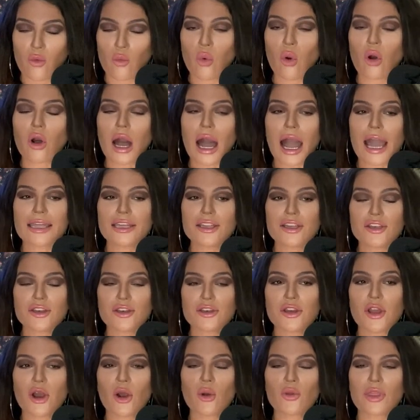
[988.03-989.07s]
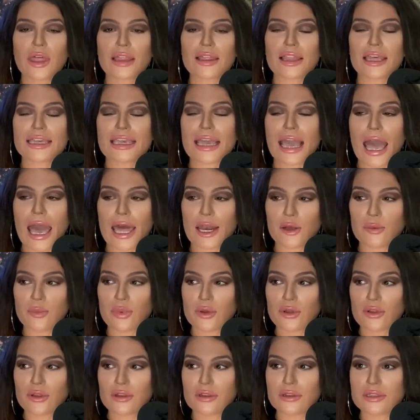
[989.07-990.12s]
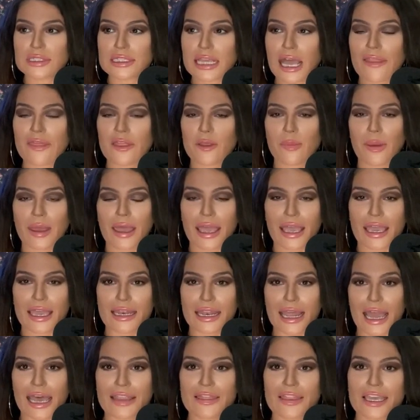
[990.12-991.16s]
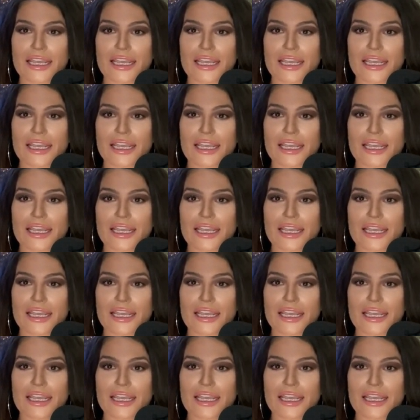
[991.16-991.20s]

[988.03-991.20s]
Well, I didn't know that, like, edibles and the pen had,